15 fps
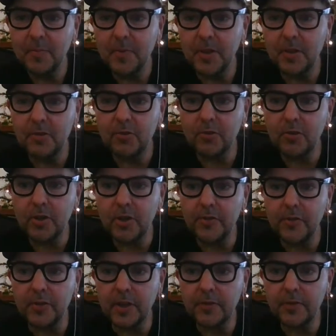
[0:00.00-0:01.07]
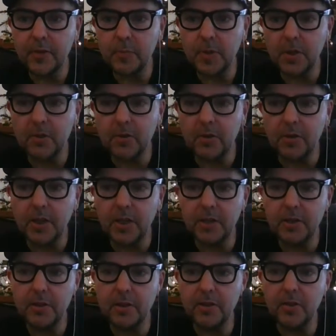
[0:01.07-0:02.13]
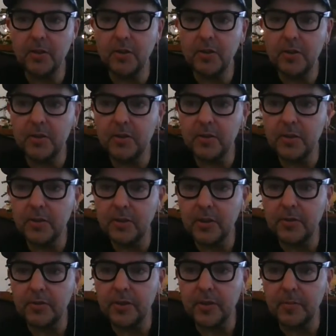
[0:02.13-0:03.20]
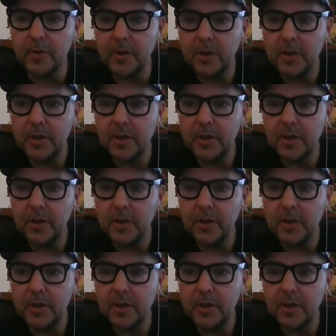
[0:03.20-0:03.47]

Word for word: Make sure if you sacrifice Bitcoin or anything not on Ethereum,